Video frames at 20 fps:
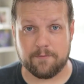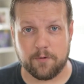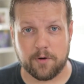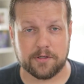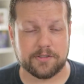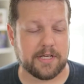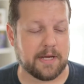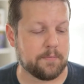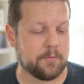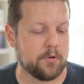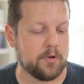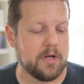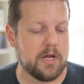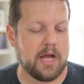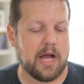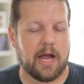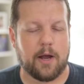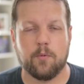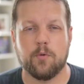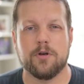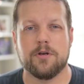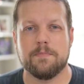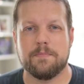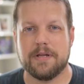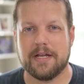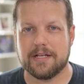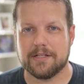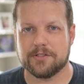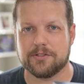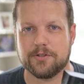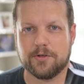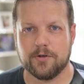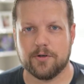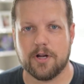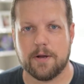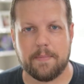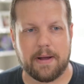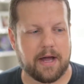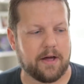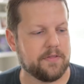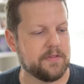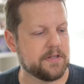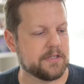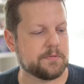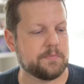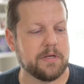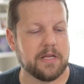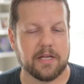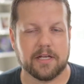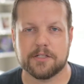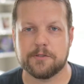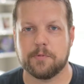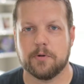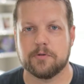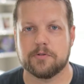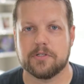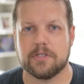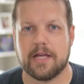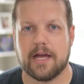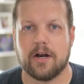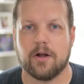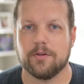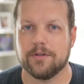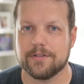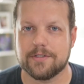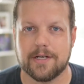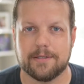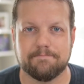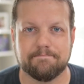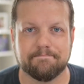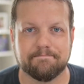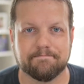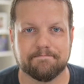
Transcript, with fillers: for example, I wouldn't be concerned about this being exposed to that all the time.